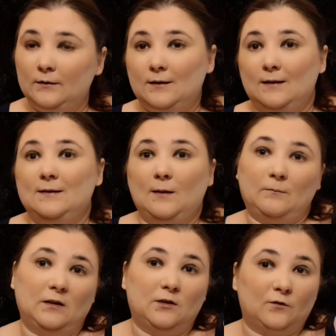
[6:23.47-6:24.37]
did
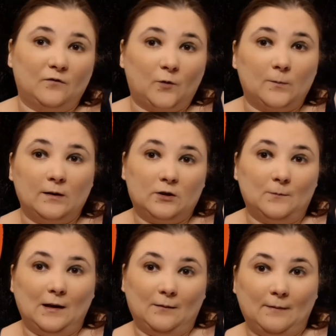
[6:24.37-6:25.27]
something to the formula to
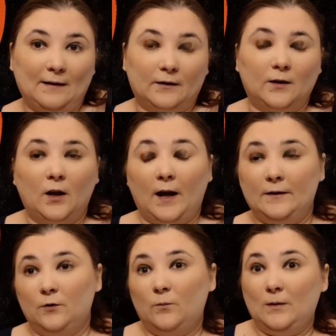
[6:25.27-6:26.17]
make it better. I
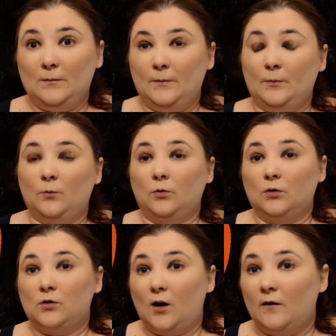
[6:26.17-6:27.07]
know many people
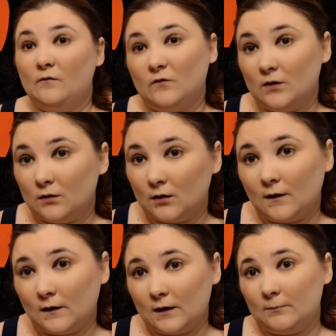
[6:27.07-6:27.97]
love
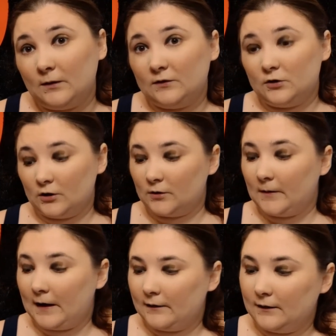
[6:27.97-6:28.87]
the Blood Sugar
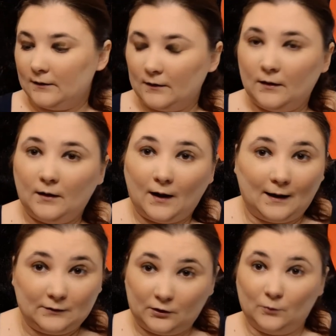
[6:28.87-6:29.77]
palette. I
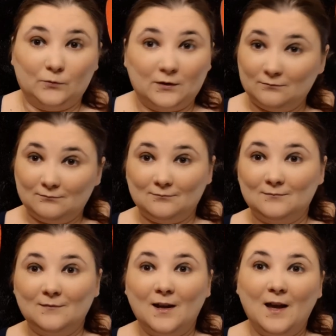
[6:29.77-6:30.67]
don't.
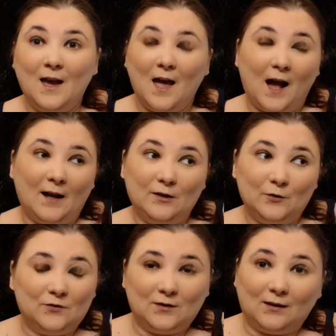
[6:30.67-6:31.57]
I
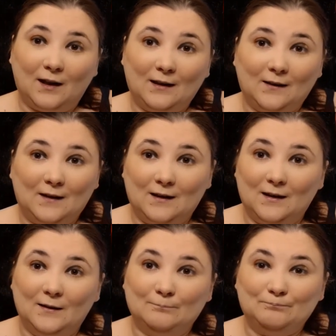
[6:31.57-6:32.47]
used to like
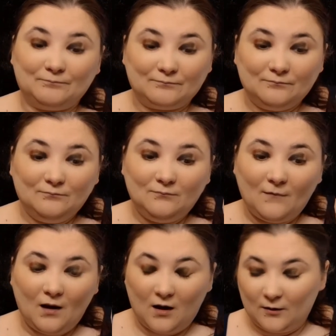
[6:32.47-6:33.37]
the
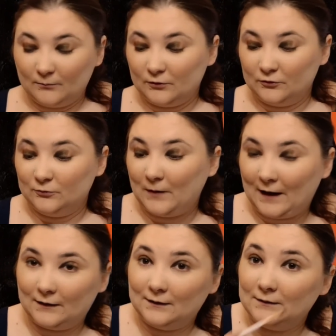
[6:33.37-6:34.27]
blue
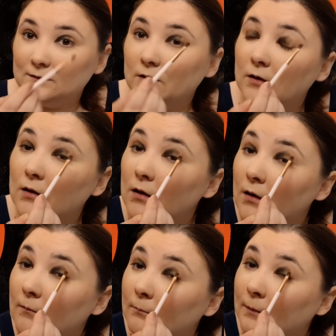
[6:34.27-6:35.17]
palette,
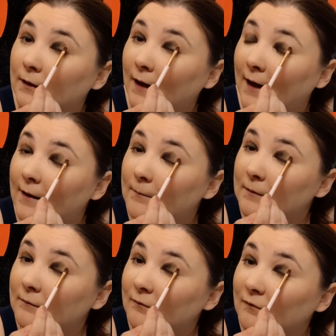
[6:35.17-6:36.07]
but I have
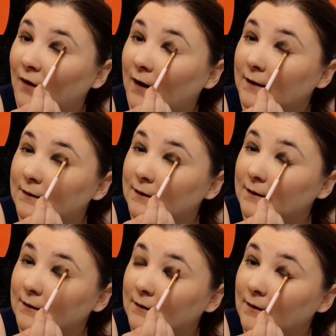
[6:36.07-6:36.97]
been
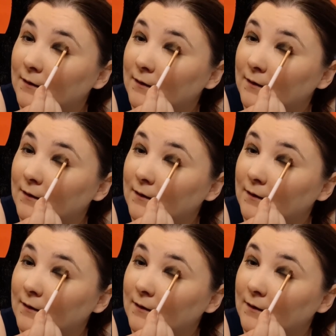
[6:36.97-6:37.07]
finding,